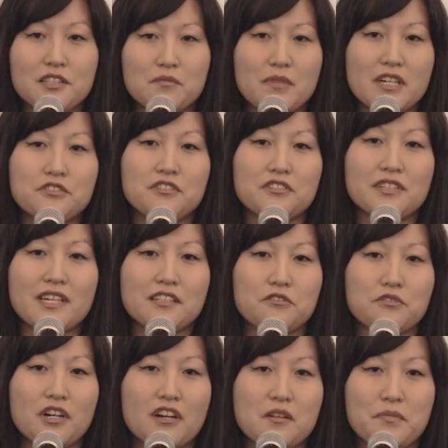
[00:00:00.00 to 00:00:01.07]
the mustard
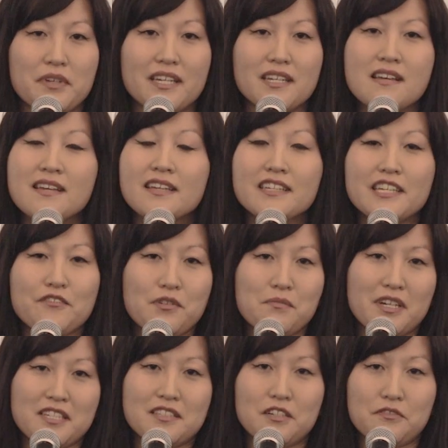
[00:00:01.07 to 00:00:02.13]
yellow carpet, giving
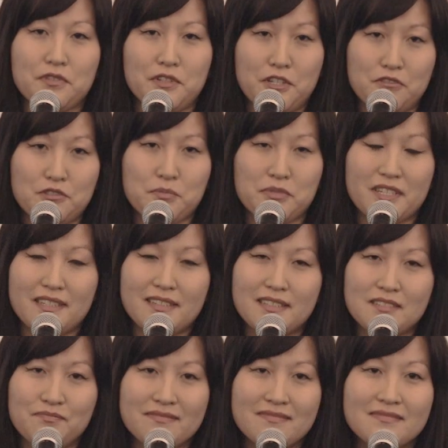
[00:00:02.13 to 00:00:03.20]
myself a nosebleed.